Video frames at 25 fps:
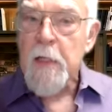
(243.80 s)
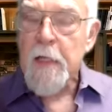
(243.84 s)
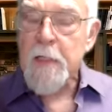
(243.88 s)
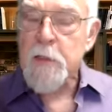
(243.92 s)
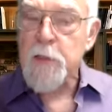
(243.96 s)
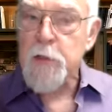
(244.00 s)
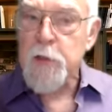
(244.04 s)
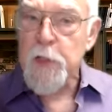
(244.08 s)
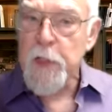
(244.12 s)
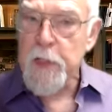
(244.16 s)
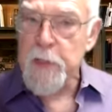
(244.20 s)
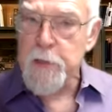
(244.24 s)

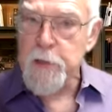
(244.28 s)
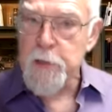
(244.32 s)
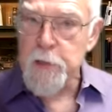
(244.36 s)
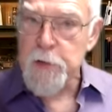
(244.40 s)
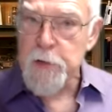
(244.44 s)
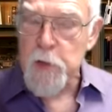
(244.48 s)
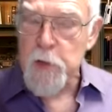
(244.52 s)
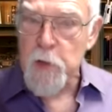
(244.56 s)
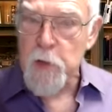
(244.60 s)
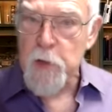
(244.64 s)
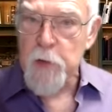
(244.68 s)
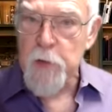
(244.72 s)
a change
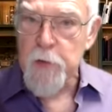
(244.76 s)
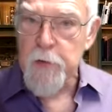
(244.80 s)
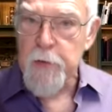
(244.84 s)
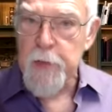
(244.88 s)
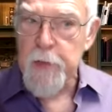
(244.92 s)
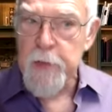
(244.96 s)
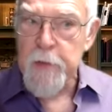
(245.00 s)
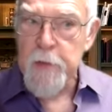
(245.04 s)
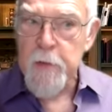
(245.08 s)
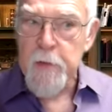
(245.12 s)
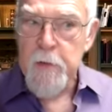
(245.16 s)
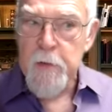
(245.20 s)
is
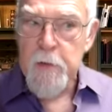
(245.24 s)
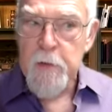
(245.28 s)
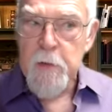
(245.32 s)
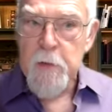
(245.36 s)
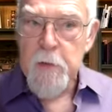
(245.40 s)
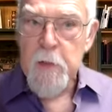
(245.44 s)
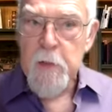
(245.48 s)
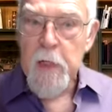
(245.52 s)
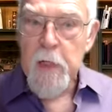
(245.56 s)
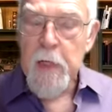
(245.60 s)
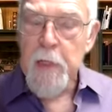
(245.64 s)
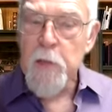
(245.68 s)
occurring
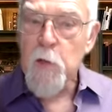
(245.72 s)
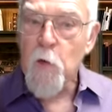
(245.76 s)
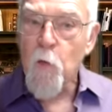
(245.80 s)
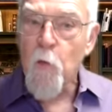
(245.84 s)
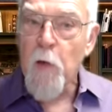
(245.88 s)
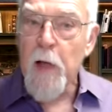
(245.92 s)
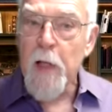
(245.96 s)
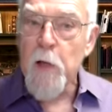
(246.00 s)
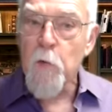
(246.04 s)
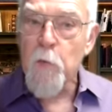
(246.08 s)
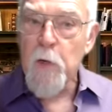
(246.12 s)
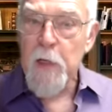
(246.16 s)
and the
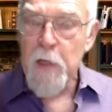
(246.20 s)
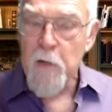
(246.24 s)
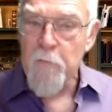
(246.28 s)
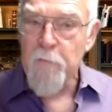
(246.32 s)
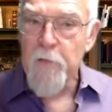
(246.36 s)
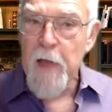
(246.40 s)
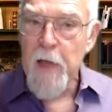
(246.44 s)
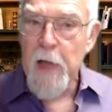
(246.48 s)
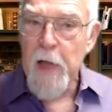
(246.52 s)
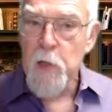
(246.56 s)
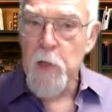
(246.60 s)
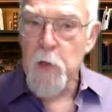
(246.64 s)
way we
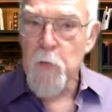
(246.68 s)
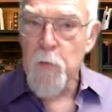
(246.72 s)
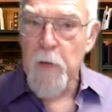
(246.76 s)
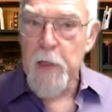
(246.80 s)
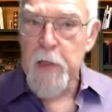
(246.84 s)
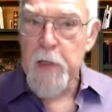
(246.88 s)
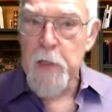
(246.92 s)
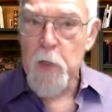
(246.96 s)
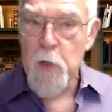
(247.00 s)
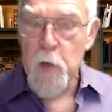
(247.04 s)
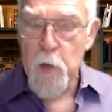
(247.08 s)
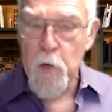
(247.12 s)

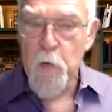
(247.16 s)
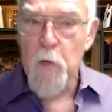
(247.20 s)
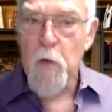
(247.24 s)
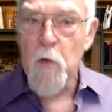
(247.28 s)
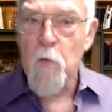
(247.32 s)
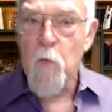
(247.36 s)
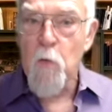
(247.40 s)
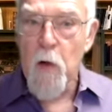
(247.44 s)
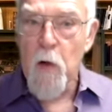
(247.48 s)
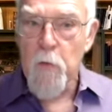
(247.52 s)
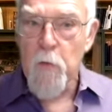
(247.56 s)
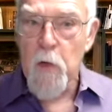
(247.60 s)
evaluated who
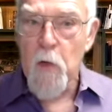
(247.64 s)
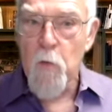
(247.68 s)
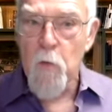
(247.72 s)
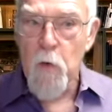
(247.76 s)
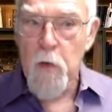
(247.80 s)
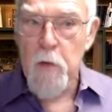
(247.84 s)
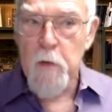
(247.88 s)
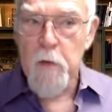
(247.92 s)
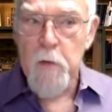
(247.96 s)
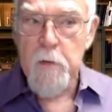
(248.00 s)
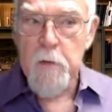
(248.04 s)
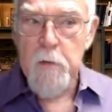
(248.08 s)
and what we
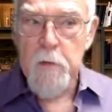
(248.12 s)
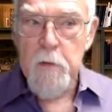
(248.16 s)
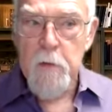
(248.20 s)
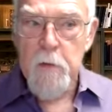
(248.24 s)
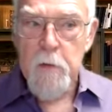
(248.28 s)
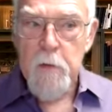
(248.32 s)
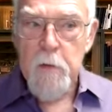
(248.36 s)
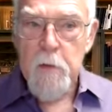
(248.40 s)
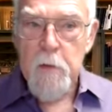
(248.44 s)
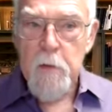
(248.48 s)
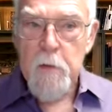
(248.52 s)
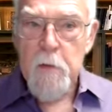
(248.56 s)
were
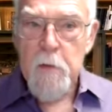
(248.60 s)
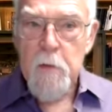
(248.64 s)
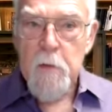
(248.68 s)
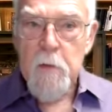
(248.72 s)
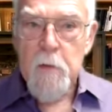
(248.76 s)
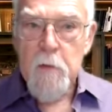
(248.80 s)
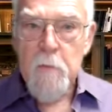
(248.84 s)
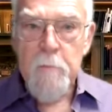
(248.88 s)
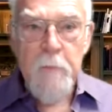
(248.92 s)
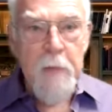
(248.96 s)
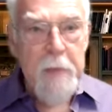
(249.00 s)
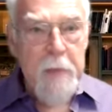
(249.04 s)

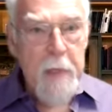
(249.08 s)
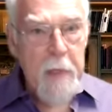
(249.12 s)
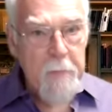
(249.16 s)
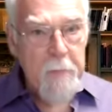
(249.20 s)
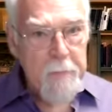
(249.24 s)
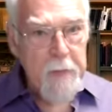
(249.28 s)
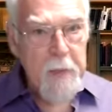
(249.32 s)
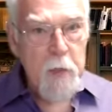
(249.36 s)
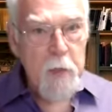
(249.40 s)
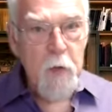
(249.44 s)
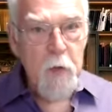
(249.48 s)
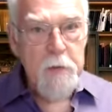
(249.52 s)
may
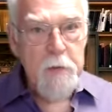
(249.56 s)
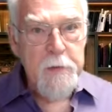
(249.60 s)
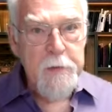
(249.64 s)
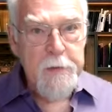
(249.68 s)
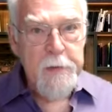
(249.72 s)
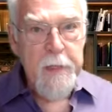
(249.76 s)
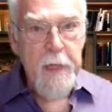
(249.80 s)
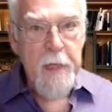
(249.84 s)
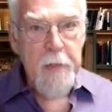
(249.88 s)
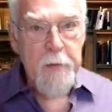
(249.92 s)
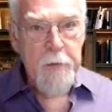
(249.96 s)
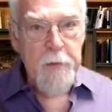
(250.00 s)
not be a good
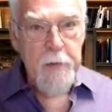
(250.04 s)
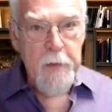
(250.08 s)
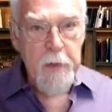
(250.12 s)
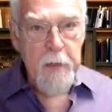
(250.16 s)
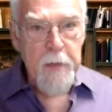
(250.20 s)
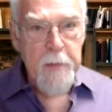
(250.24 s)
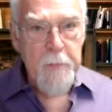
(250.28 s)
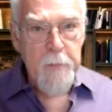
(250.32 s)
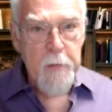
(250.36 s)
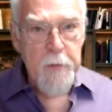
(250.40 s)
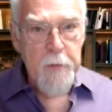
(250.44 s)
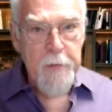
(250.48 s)
standard
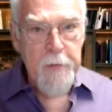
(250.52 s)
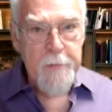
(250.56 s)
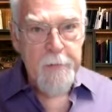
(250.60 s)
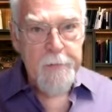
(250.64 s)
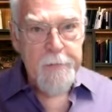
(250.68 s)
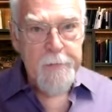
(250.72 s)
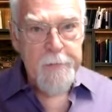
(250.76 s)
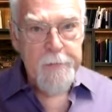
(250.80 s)
anymore,